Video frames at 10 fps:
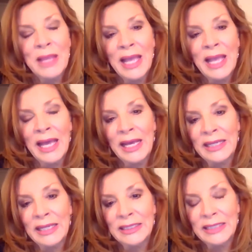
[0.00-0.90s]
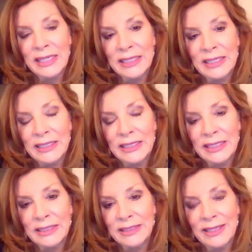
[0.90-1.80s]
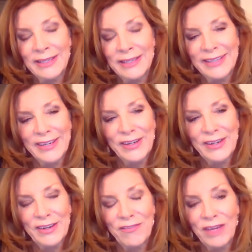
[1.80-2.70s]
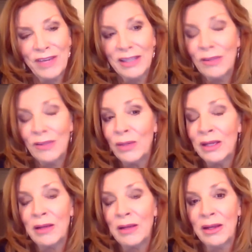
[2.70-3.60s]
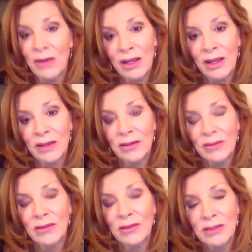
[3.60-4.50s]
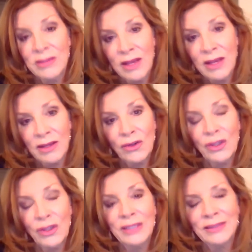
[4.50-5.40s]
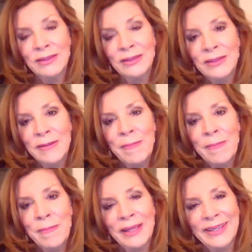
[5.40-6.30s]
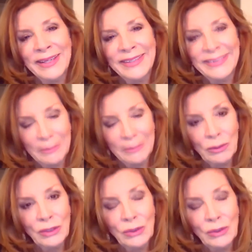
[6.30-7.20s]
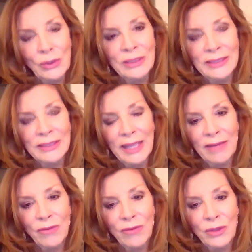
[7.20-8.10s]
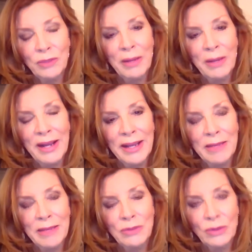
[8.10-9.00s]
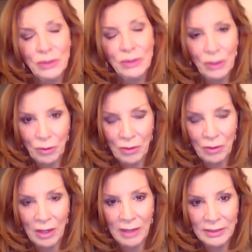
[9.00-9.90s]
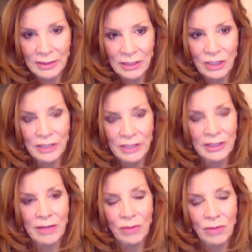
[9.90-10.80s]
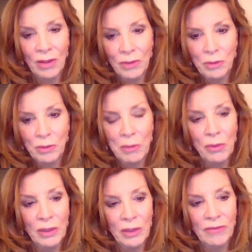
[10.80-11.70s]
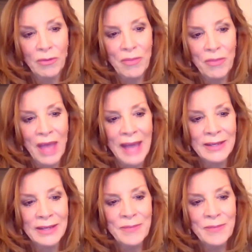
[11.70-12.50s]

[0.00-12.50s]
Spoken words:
And it is a fun little read and a good, some good tools. And of course, my I Am source code teachings, I will always be pulling from that.